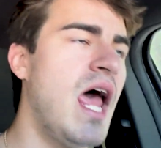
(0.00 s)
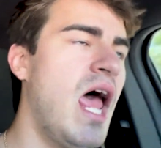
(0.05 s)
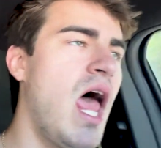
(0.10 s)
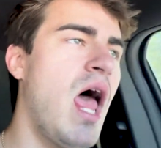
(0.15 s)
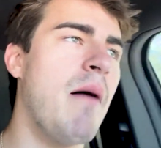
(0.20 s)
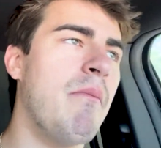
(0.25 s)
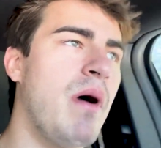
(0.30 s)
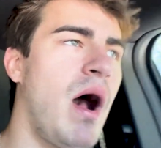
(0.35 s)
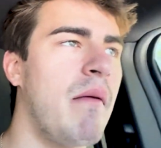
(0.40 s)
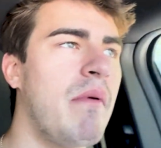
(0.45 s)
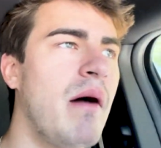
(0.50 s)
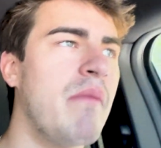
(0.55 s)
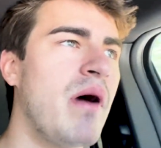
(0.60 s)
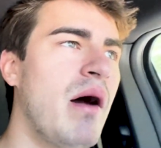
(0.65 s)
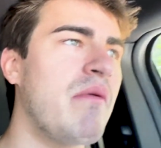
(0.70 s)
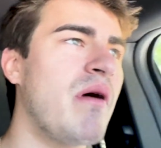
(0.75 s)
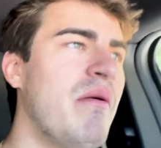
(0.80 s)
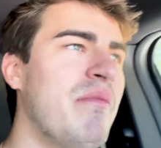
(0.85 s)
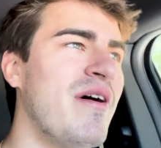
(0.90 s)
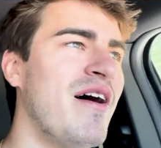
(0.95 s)
and blah, blah, blah,
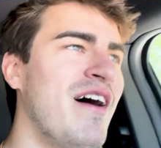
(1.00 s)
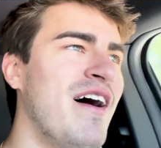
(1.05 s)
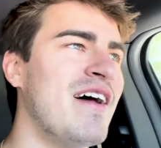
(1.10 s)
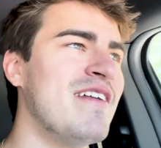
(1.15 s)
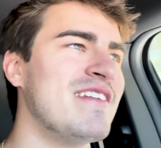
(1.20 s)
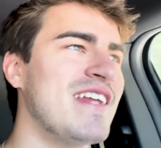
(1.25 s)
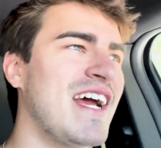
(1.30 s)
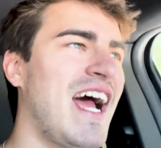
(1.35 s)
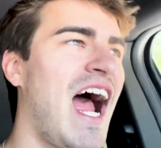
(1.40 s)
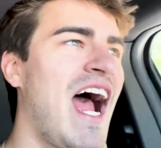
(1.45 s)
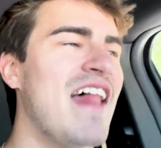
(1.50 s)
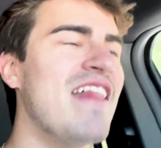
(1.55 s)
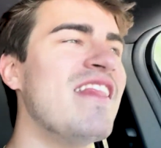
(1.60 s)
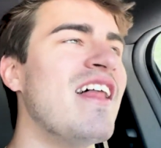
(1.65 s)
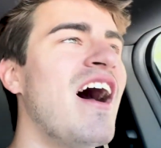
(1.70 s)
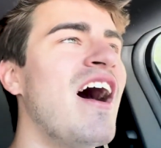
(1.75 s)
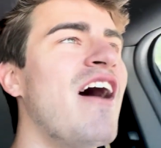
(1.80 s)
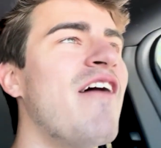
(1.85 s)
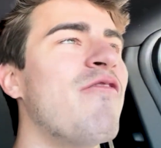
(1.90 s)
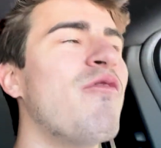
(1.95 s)
blah, blah, and say, I
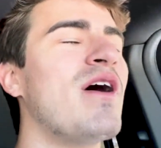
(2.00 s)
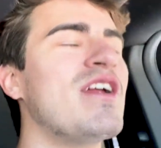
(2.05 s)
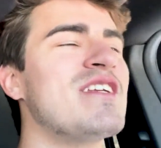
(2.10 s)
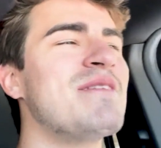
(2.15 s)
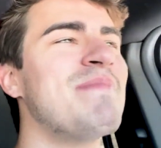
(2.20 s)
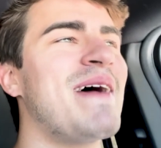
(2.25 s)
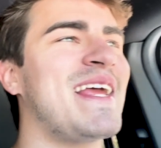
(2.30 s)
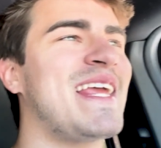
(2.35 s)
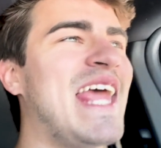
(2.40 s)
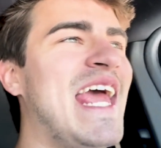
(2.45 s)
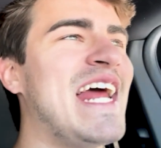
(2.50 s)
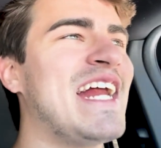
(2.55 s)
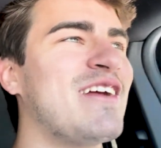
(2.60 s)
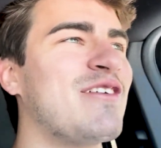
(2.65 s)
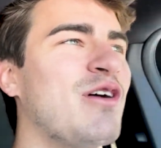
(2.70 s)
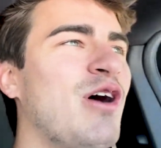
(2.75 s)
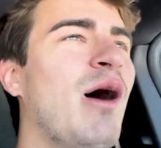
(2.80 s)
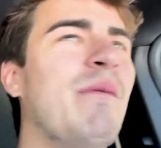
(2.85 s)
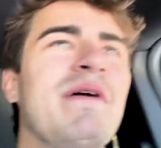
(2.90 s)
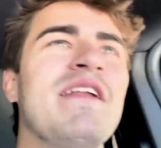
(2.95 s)
love watching my kid
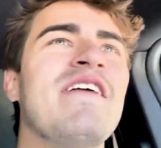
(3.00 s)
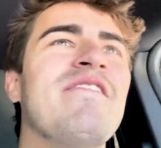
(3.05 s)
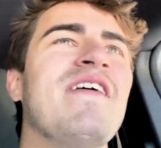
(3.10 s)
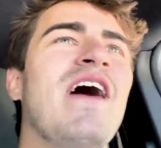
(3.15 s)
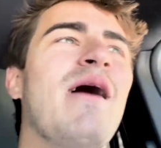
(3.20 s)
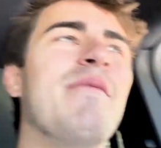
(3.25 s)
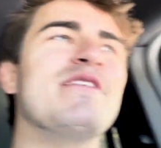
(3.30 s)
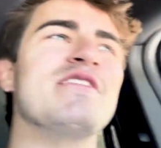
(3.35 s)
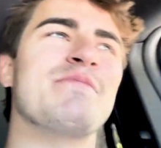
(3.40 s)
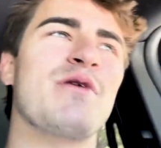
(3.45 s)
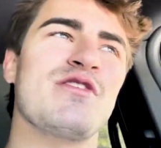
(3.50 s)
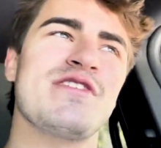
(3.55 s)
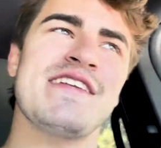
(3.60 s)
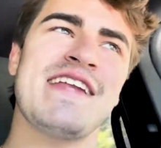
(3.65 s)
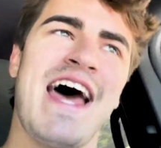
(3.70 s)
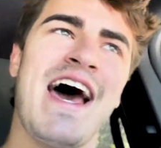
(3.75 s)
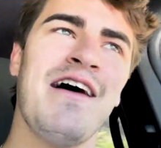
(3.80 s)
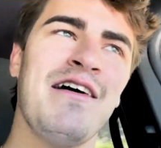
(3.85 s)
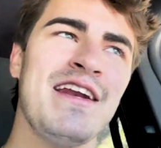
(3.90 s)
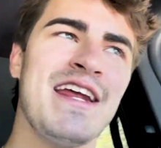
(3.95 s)
grow up and develop his
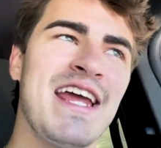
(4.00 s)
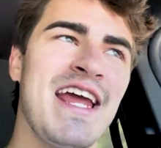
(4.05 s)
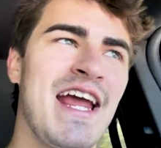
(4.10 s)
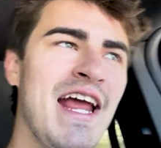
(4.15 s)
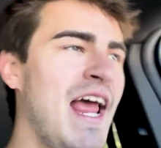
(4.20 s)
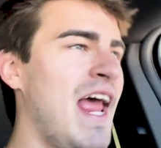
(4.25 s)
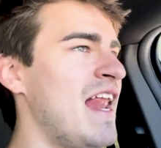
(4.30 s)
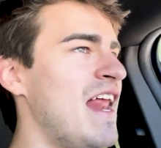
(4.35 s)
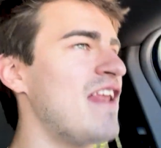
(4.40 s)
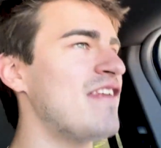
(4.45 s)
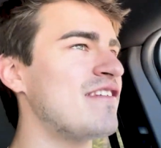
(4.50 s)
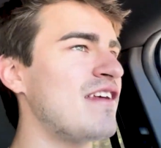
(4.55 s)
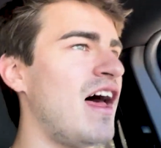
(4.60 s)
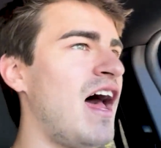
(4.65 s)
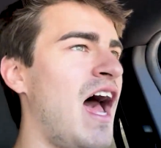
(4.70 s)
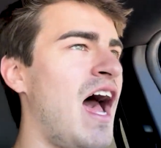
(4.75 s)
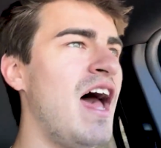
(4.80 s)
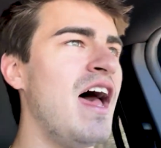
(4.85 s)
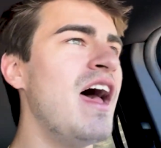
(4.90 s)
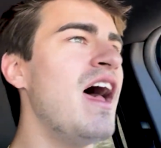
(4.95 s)
personality, and it's,
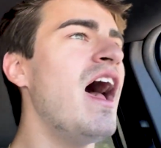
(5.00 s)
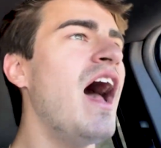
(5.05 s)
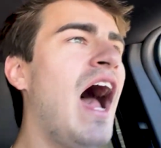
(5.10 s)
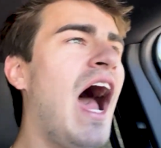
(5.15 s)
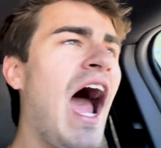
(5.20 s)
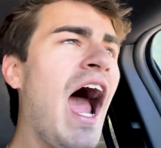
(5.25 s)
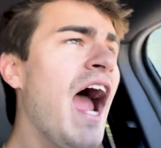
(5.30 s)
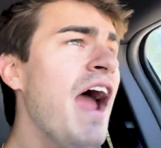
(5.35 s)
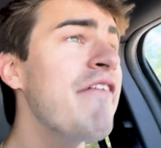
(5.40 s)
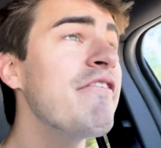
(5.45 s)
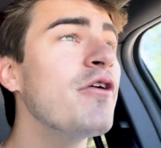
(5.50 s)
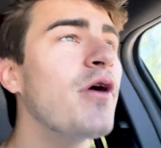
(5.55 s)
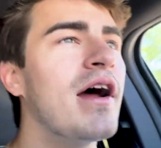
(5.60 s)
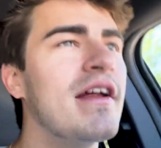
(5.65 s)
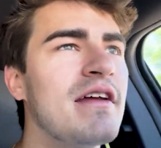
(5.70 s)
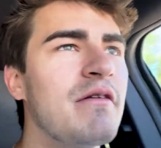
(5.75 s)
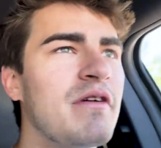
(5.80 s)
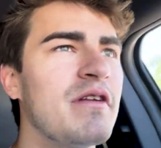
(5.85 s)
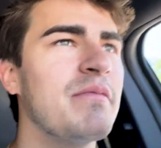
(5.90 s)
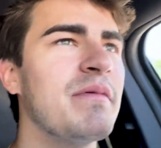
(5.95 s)
I have no
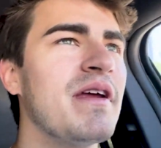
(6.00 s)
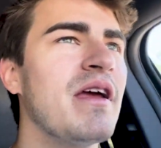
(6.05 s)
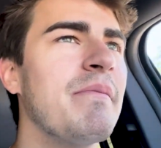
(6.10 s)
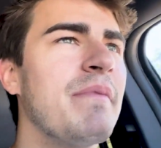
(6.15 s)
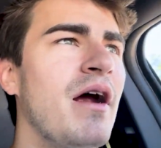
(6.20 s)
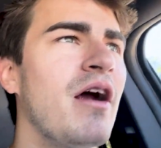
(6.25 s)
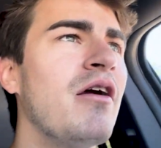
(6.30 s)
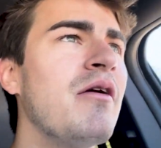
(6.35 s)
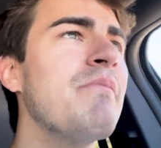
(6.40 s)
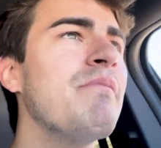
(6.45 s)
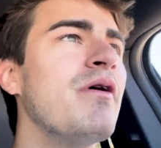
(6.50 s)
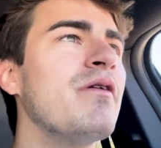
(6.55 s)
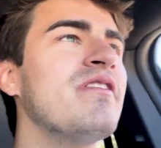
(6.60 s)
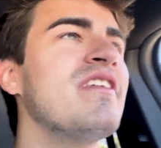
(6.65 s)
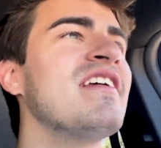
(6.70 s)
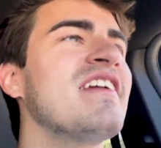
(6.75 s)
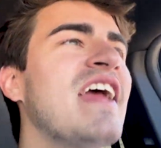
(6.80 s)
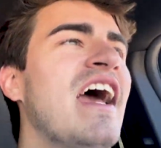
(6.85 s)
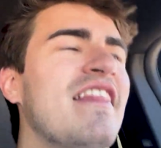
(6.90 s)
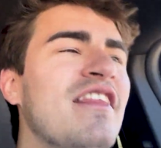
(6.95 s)
idea what to be a parent, but
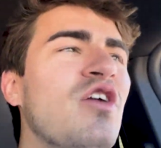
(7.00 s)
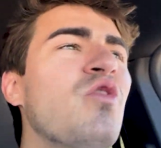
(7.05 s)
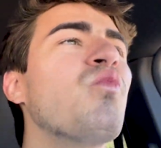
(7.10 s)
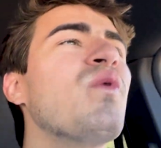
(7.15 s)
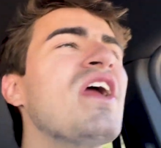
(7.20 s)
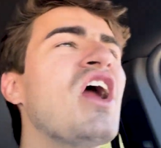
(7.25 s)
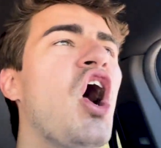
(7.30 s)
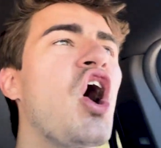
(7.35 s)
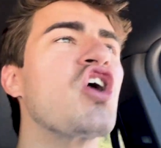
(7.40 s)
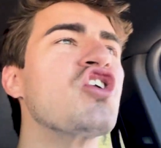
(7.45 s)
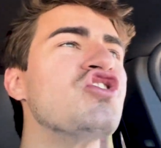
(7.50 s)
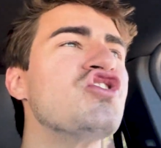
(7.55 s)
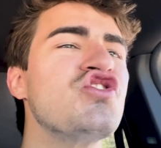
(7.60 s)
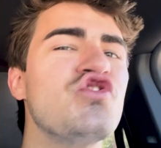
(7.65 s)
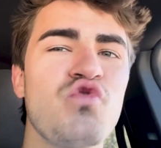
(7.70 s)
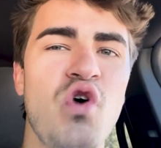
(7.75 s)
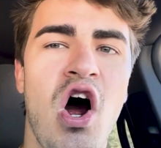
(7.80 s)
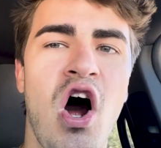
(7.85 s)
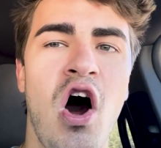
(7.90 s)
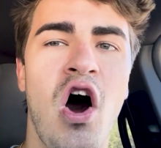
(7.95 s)
together we are
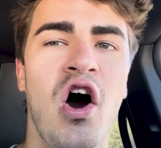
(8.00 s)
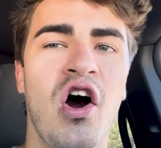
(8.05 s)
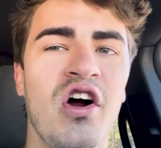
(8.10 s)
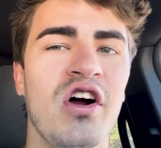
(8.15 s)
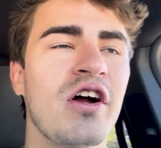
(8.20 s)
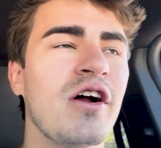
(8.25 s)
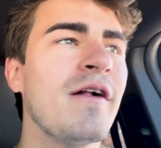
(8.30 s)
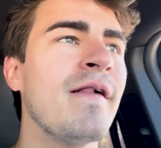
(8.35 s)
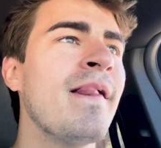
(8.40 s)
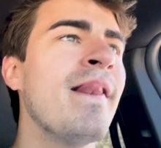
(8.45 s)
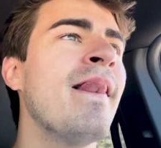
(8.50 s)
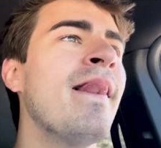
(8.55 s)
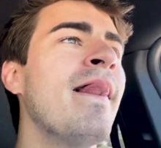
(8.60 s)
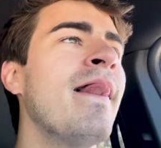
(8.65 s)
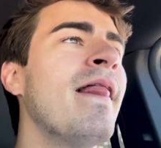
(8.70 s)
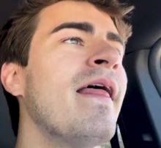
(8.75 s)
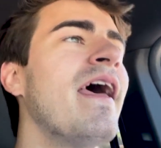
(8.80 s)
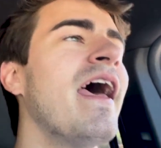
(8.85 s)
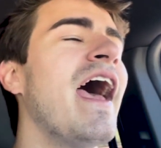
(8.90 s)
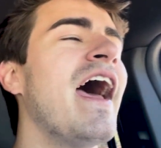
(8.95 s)

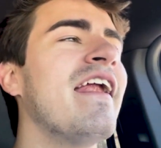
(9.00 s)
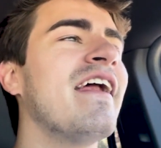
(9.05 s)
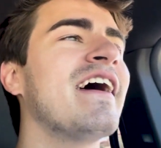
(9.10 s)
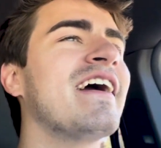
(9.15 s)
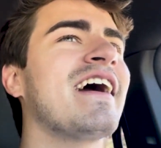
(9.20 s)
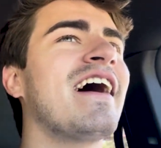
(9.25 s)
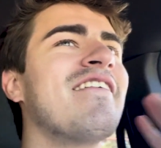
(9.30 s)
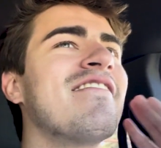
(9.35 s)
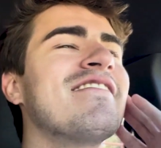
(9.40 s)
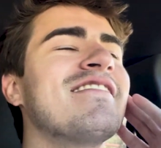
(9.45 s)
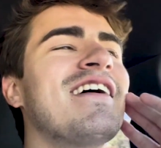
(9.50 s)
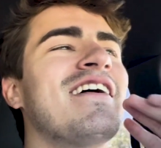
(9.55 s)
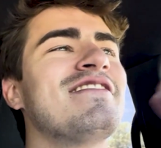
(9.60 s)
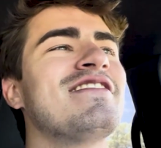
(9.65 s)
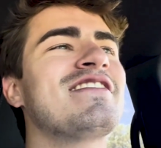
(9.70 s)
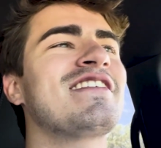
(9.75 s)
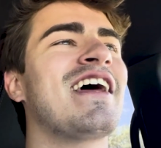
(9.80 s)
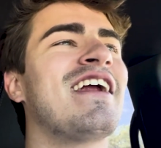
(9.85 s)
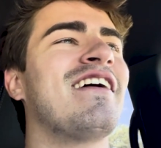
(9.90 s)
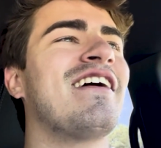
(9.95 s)
strong, and I was
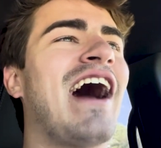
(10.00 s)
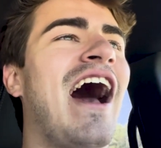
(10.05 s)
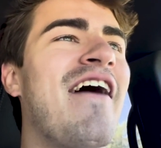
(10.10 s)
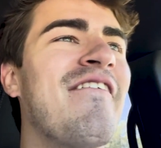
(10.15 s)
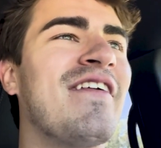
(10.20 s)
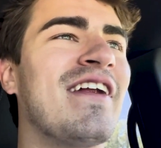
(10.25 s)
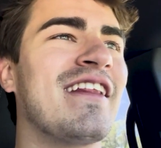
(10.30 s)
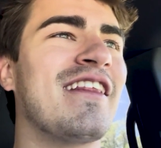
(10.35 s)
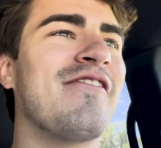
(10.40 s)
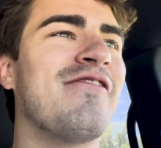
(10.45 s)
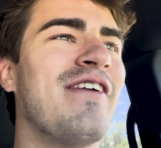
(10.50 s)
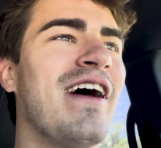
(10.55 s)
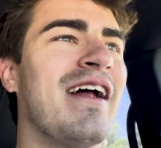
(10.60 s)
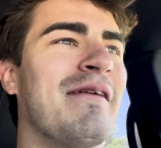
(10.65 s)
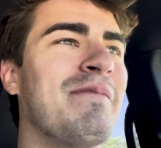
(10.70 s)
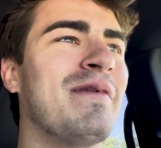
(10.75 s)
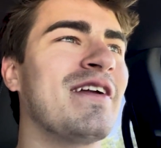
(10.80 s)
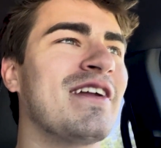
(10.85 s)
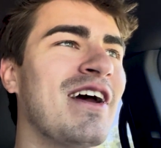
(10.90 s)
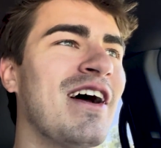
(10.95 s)
just kind of laughing at the
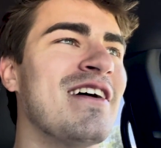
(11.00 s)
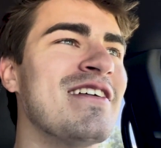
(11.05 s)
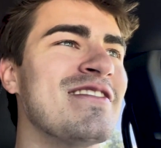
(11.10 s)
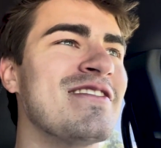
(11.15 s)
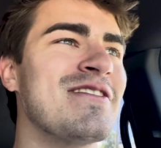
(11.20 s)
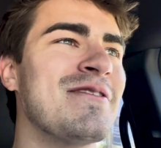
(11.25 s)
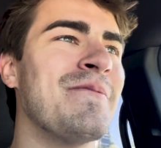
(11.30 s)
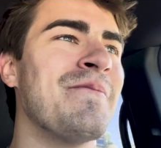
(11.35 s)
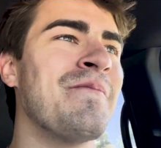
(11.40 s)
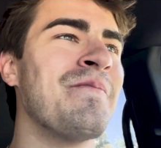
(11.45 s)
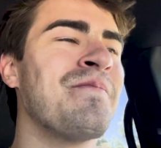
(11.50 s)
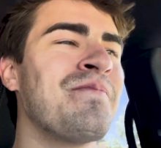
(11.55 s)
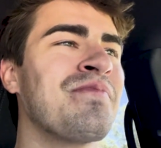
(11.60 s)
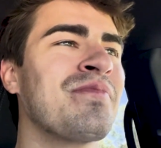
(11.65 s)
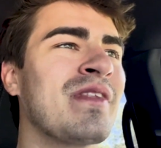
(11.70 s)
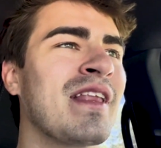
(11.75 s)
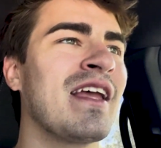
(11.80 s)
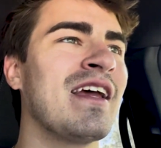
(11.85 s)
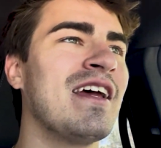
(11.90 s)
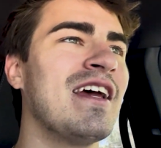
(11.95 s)
fact because
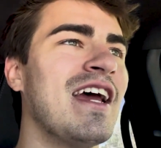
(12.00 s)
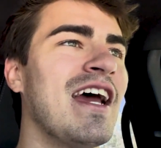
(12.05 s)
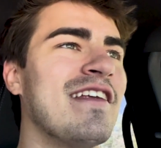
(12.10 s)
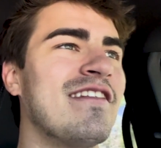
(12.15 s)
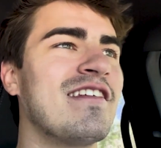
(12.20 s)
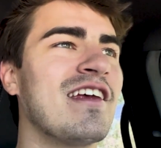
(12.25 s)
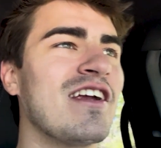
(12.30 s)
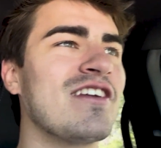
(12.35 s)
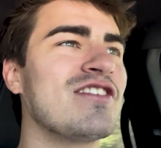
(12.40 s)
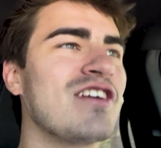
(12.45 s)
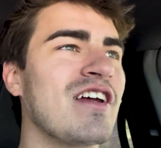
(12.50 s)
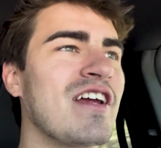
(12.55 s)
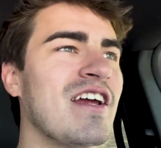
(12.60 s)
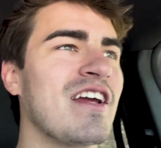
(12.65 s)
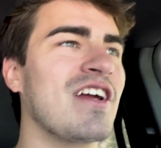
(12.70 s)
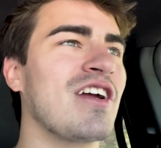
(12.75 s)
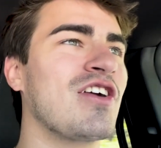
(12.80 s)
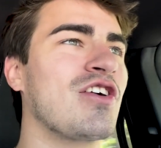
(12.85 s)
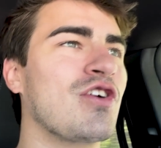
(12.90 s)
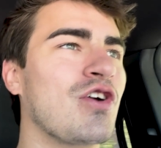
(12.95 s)
it's such
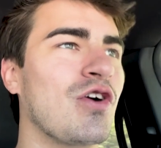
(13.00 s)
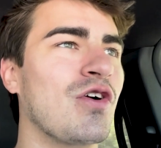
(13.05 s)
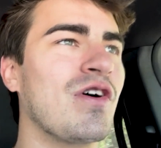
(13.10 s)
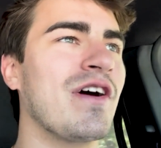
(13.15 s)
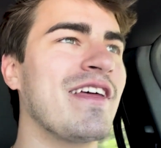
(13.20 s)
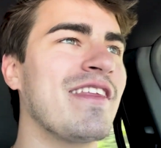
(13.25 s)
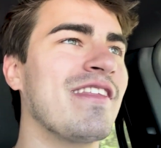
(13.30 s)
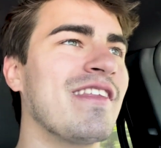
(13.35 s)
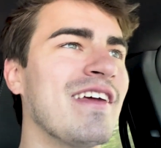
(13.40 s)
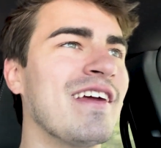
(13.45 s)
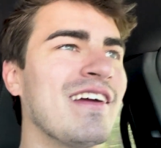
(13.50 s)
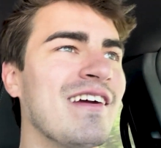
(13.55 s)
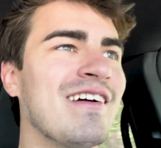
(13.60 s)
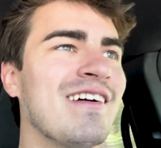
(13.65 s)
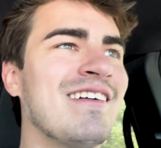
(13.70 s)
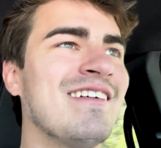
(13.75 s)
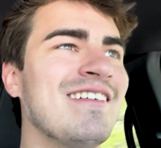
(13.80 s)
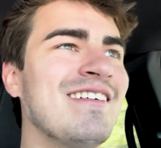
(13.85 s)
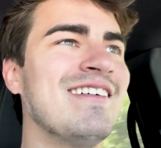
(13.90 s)
a girly thing.